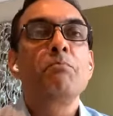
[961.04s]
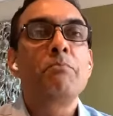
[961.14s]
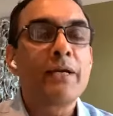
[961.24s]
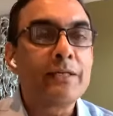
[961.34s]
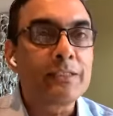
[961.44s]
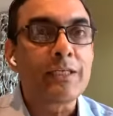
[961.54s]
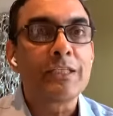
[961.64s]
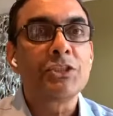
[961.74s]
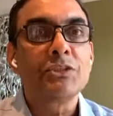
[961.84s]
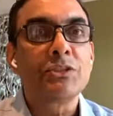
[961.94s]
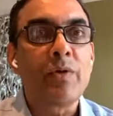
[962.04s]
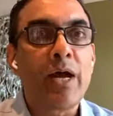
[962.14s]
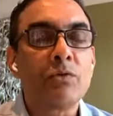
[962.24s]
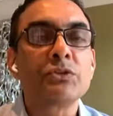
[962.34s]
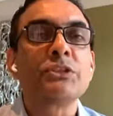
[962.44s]
big discussions
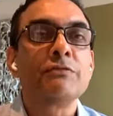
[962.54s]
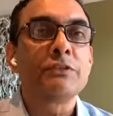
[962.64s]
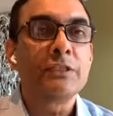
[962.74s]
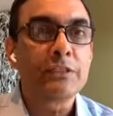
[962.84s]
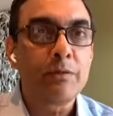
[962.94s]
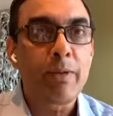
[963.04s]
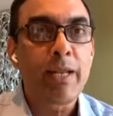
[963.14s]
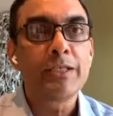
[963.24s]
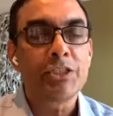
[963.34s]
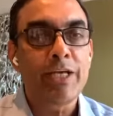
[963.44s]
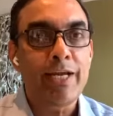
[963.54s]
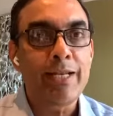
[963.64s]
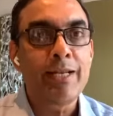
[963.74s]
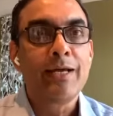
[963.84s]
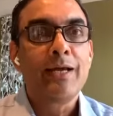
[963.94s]
around shifts in supply chain.